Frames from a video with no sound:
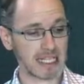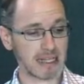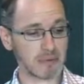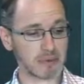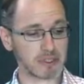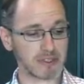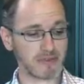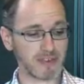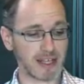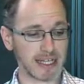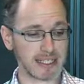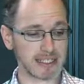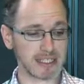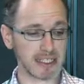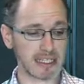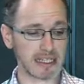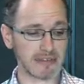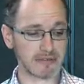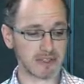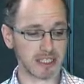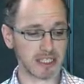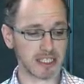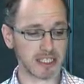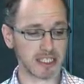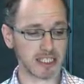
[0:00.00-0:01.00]
I was found to
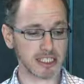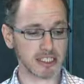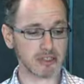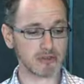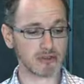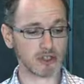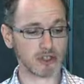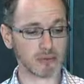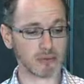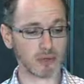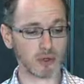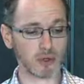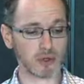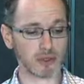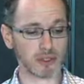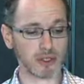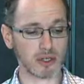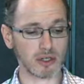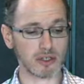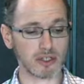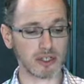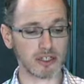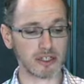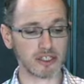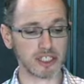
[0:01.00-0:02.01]
have this syndrome called
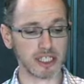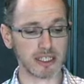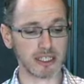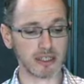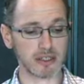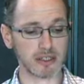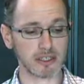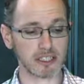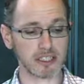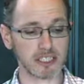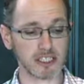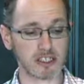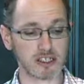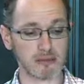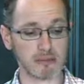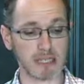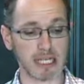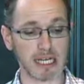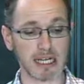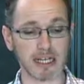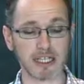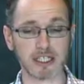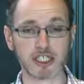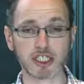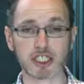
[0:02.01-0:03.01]
oncogenic
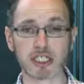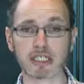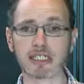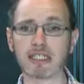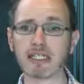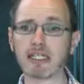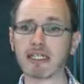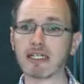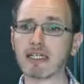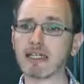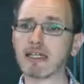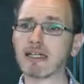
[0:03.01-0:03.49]
osteomalacia,